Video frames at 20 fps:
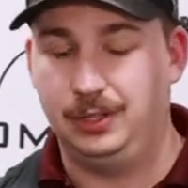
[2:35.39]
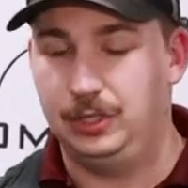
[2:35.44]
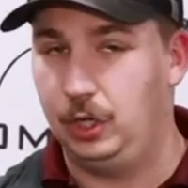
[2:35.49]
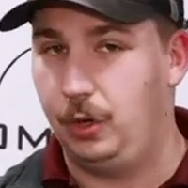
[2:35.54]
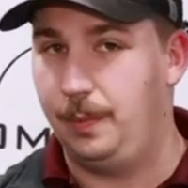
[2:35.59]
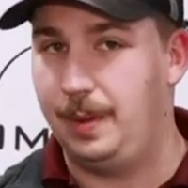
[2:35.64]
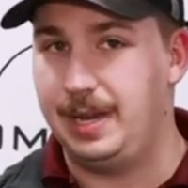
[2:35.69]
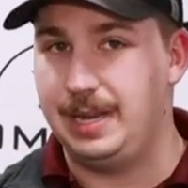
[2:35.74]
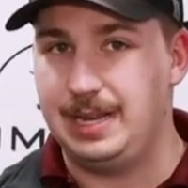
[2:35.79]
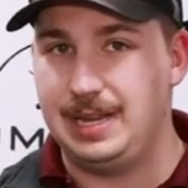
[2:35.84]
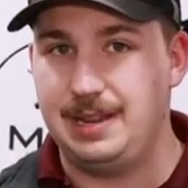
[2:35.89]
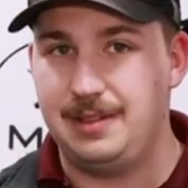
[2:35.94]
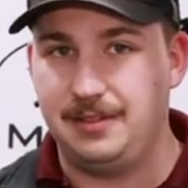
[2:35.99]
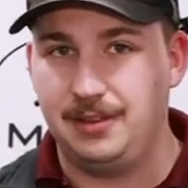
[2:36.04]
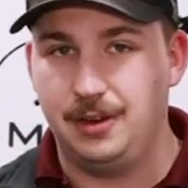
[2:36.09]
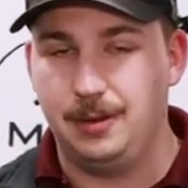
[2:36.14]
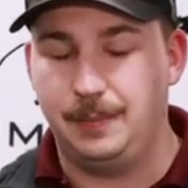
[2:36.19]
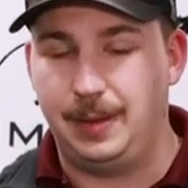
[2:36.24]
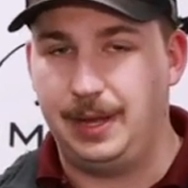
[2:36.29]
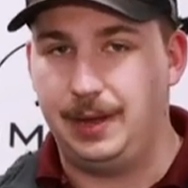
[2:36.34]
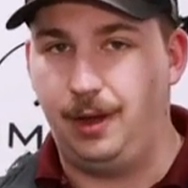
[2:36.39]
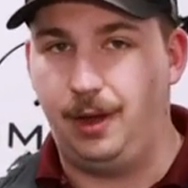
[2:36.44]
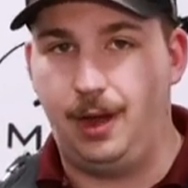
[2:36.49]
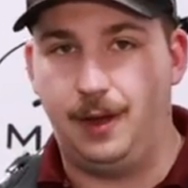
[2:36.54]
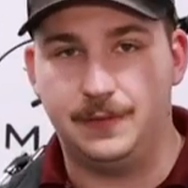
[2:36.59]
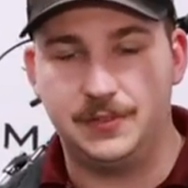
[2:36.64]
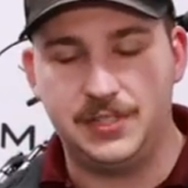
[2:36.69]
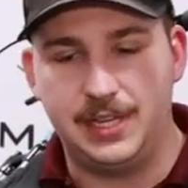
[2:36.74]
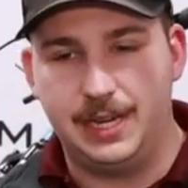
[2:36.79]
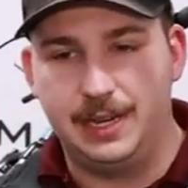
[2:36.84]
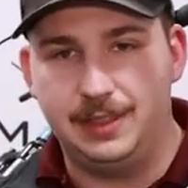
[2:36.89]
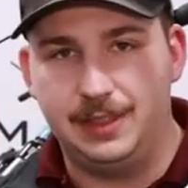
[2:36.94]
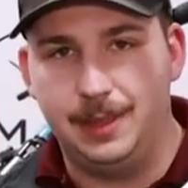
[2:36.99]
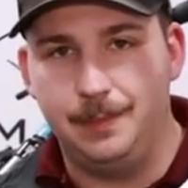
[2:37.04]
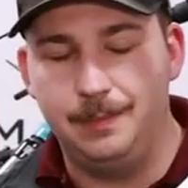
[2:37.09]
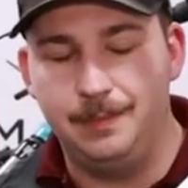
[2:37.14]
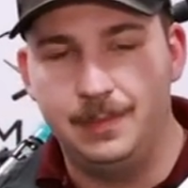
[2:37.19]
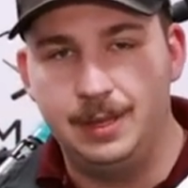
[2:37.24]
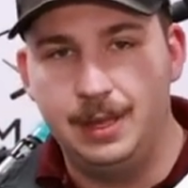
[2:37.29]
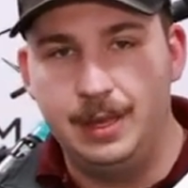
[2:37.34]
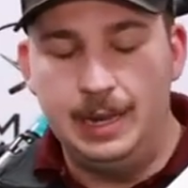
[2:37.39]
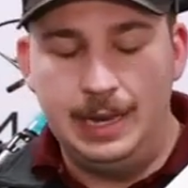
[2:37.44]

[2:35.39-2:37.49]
a little bit easier by offsetting them